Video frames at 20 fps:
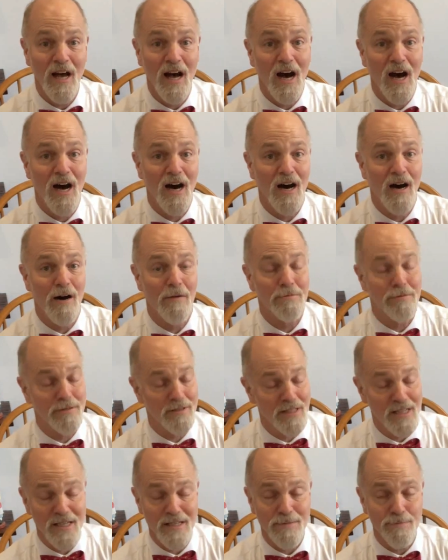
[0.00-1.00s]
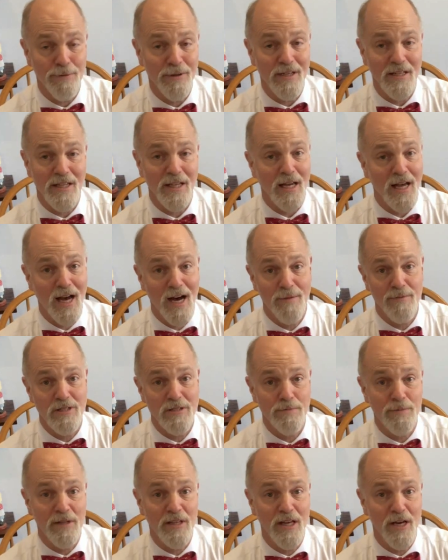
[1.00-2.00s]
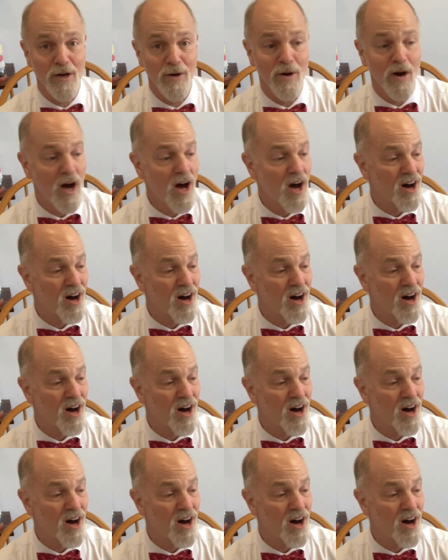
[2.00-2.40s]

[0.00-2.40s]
Uh, please put in the comments below.